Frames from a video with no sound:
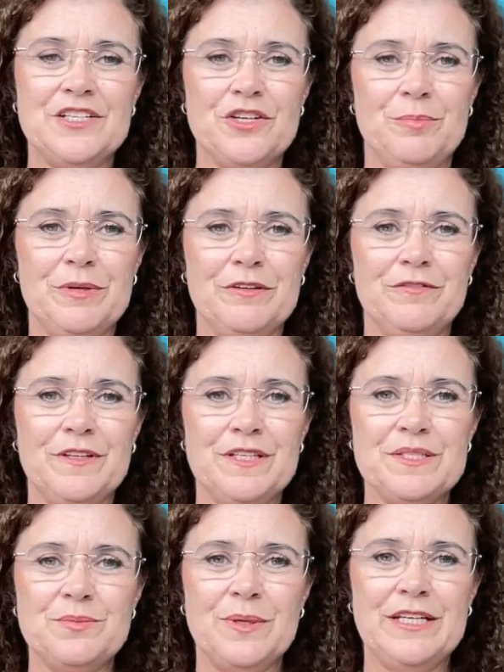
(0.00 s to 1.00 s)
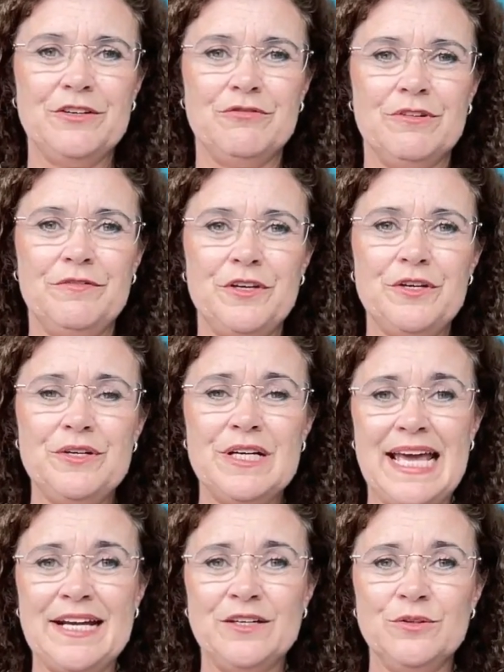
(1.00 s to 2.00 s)
topic for this week in review,
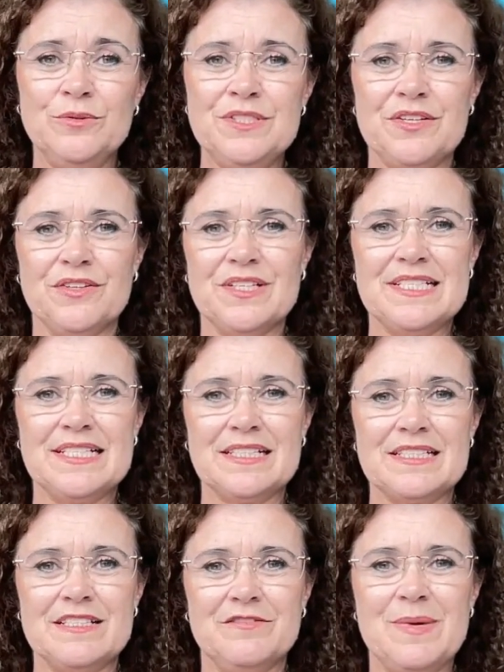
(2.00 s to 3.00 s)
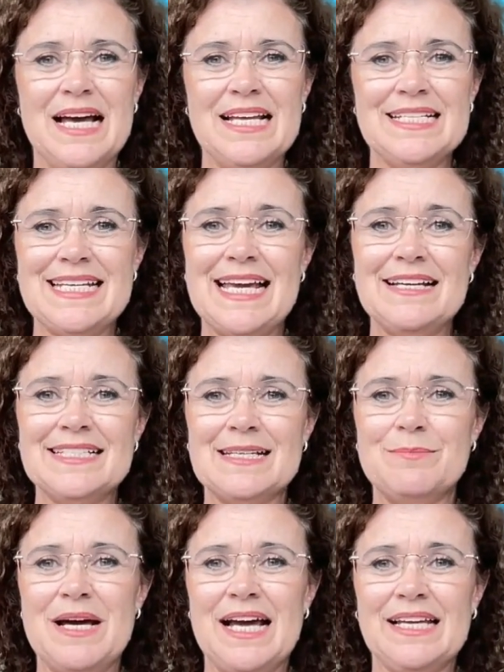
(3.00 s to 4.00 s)
landlords on the 6th of March, housing
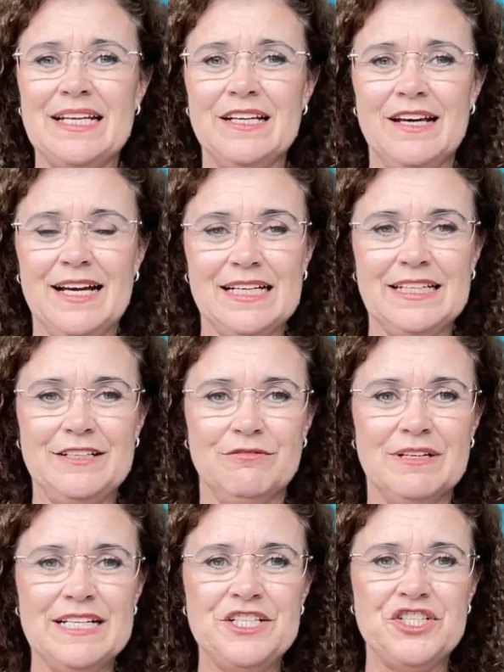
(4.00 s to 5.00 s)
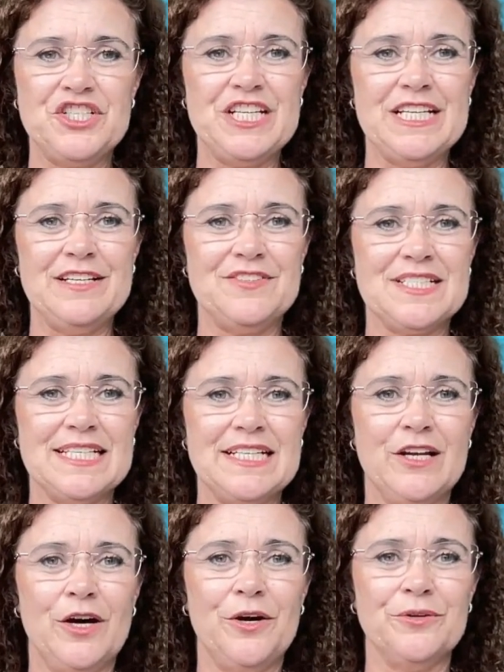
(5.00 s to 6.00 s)
market likely to reach GFC
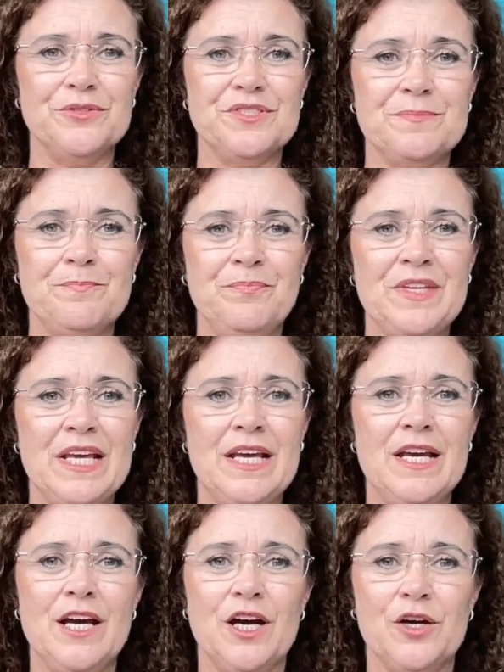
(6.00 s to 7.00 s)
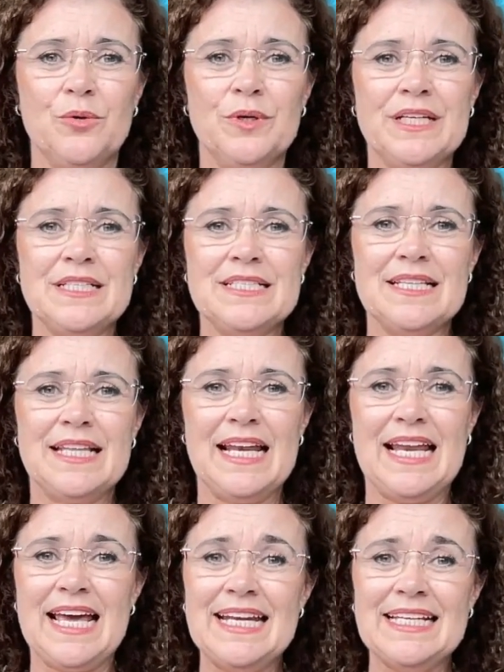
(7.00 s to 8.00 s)
lows. According to the
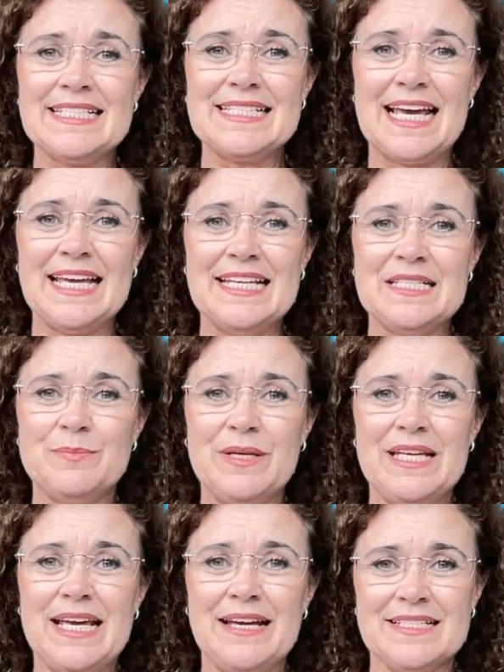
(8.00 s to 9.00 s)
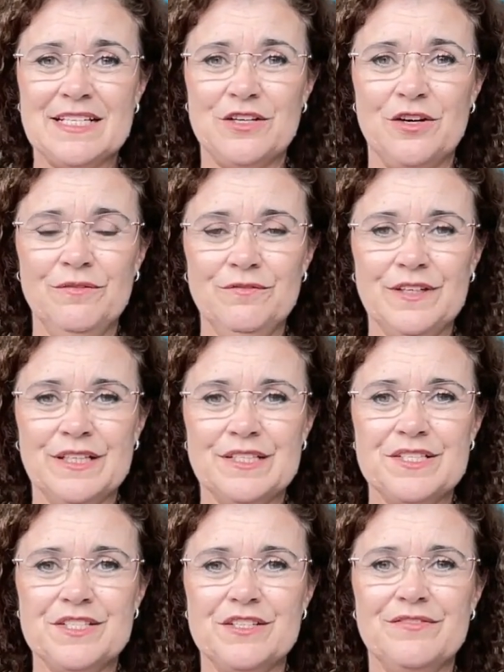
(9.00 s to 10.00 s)
latest ASB Housing Confidence
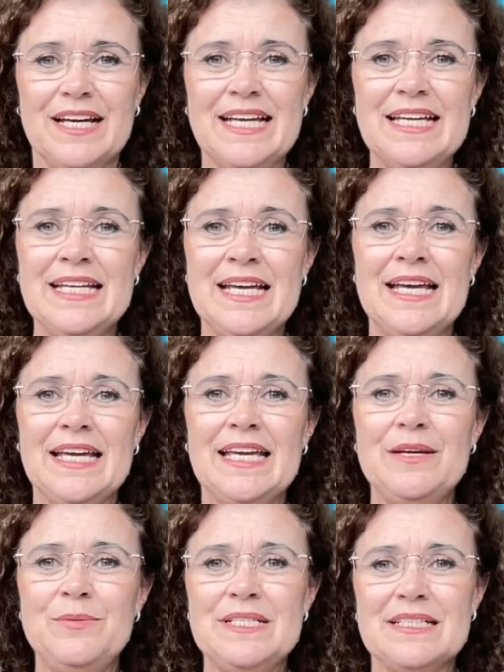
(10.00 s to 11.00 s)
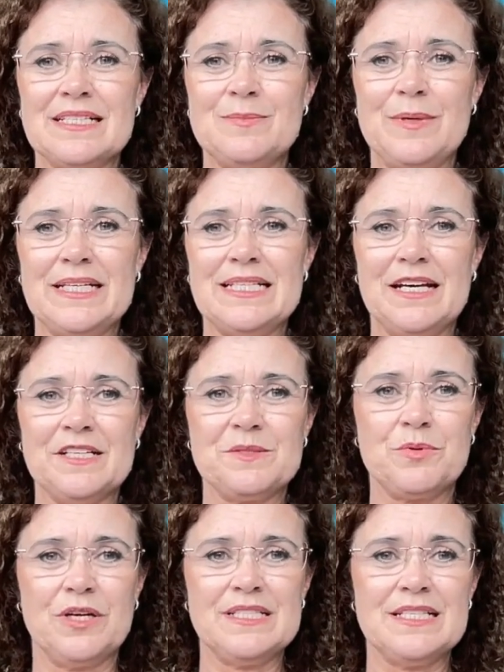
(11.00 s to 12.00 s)
Survey, Kiwis expect house
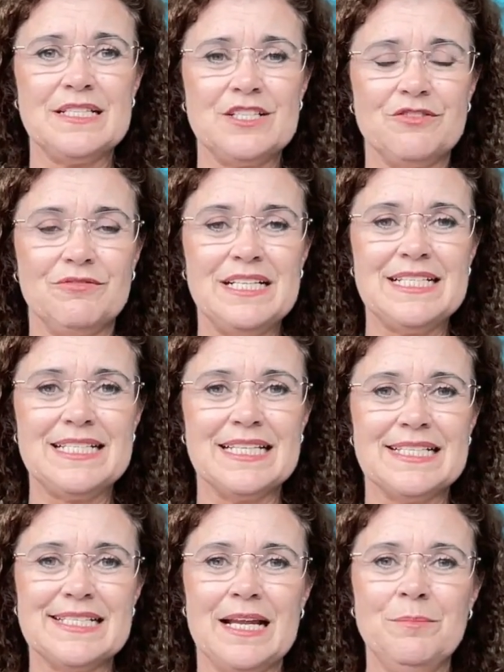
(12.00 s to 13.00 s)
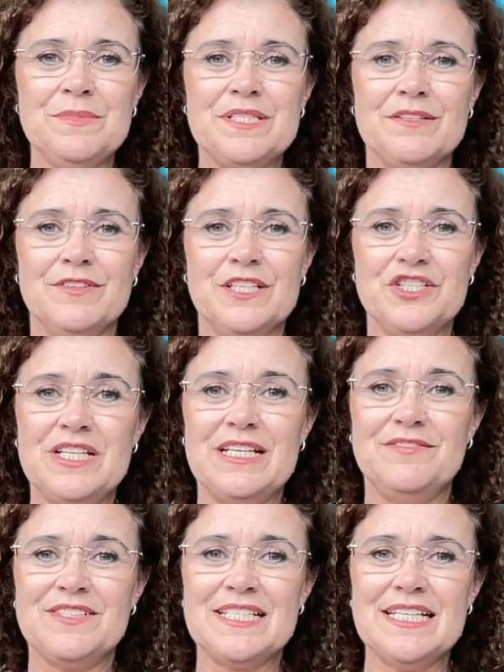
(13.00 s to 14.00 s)
prices to reach the slumps of the
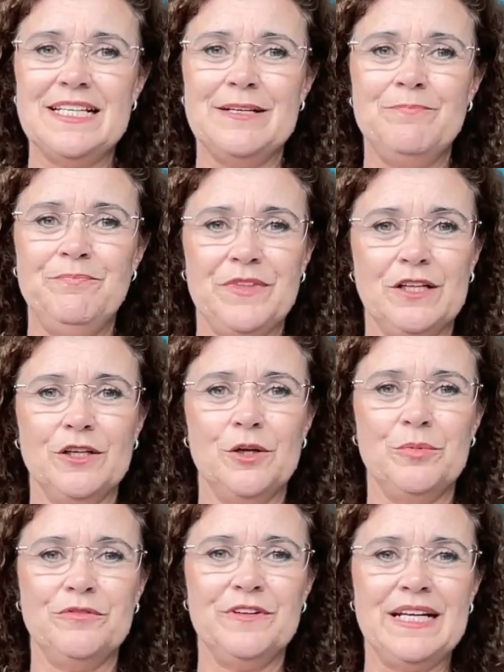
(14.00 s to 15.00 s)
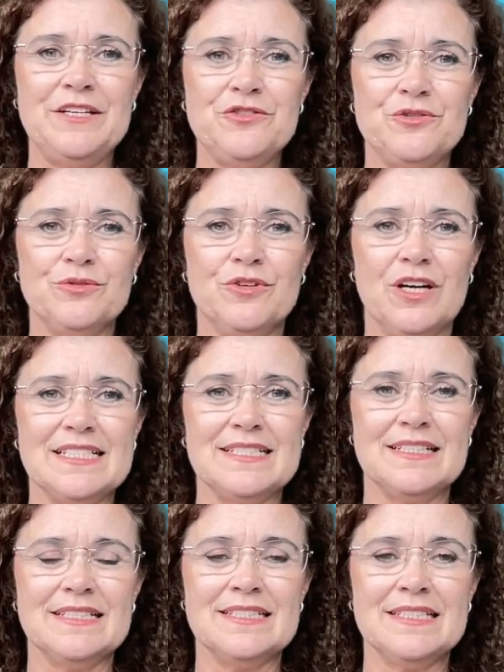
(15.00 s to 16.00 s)
GFC, the global financial
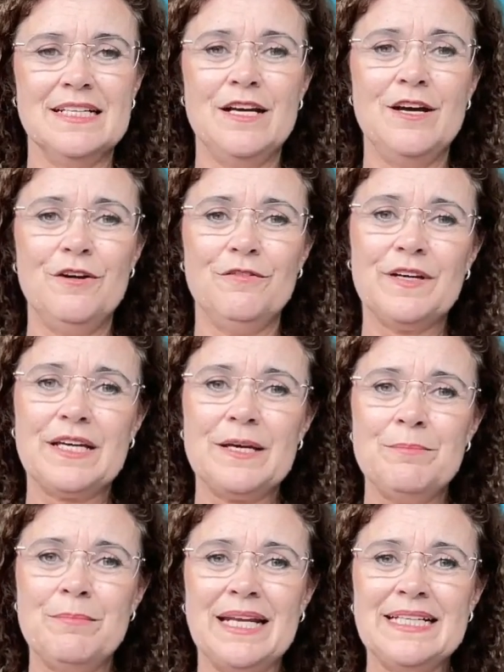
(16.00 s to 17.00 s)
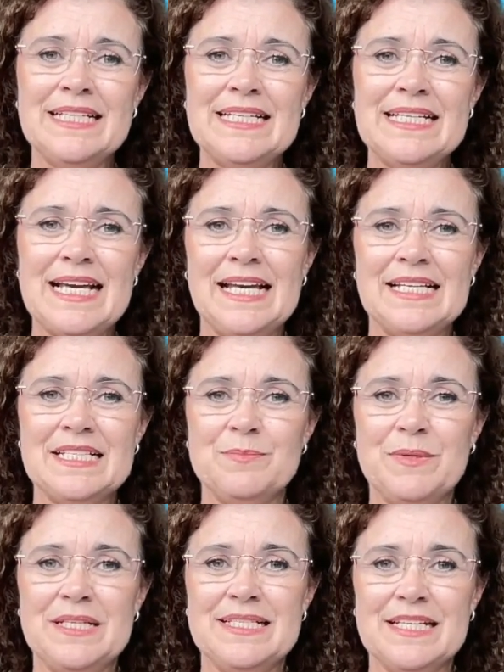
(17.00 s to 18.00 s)
crisis. For Kim Mundy,
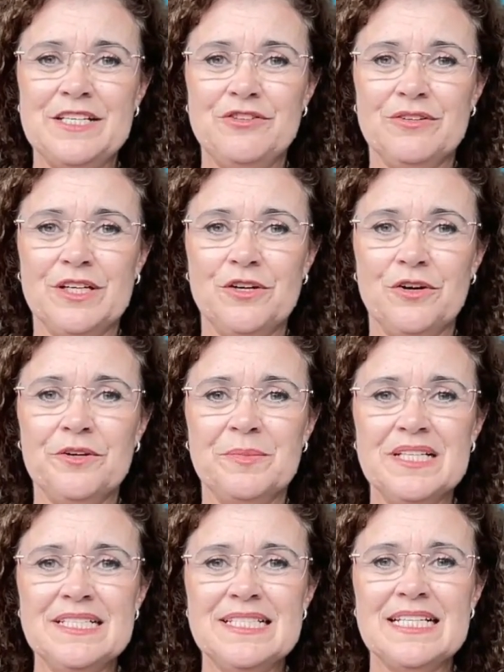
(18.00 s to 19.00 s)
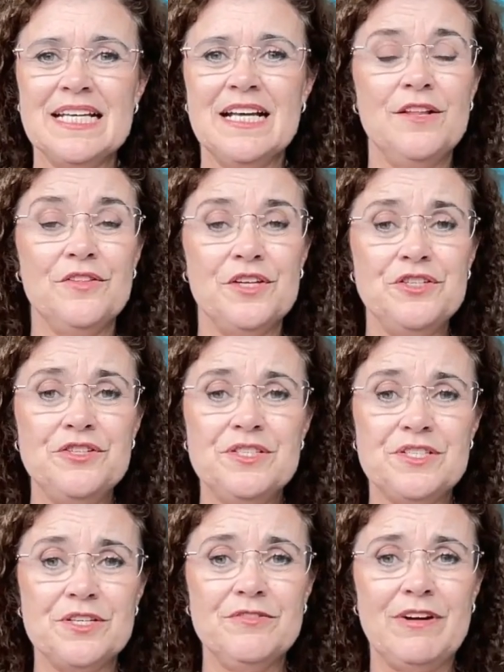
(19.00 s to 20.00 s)
ASB senior economist, the new
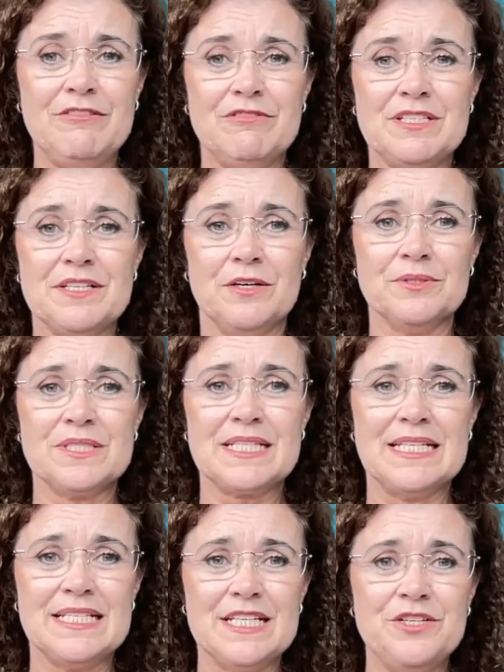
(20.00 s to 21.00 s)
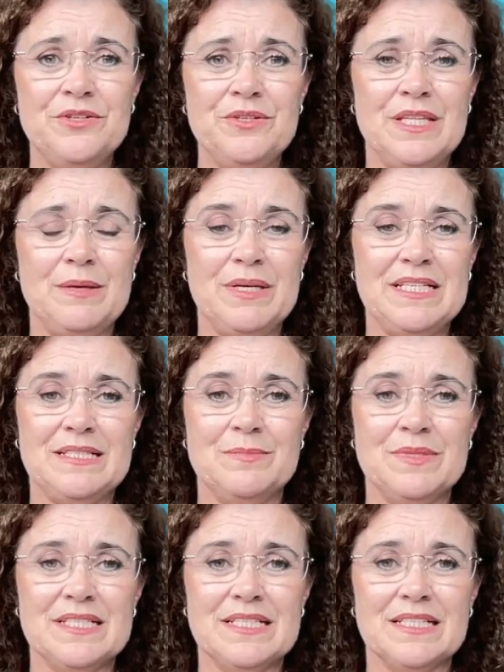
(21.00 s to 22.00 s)
survey results continued their
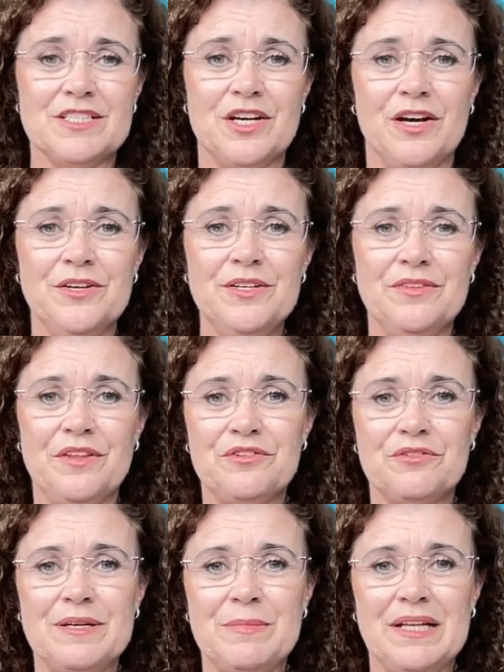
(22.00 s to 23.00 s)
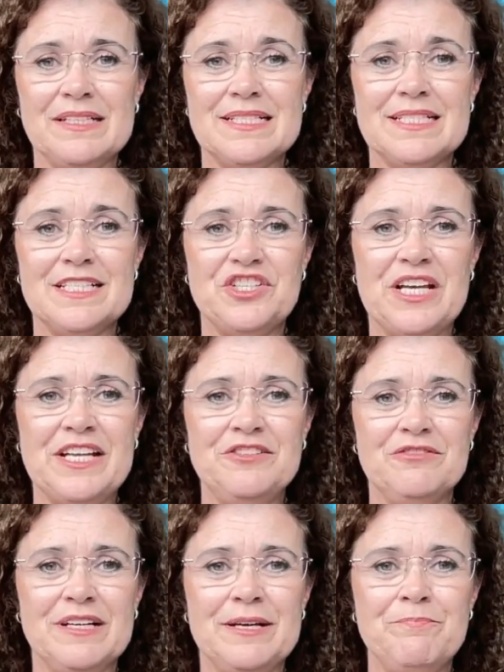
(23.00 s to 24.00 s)
pessimistic tone in the 3 months to
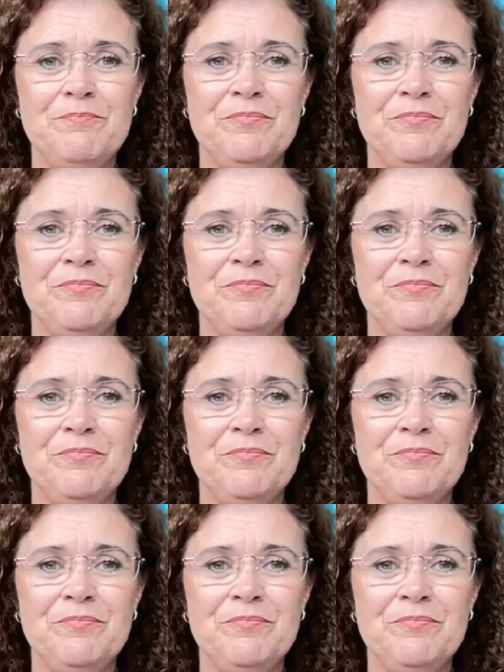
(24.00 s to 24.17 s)
January.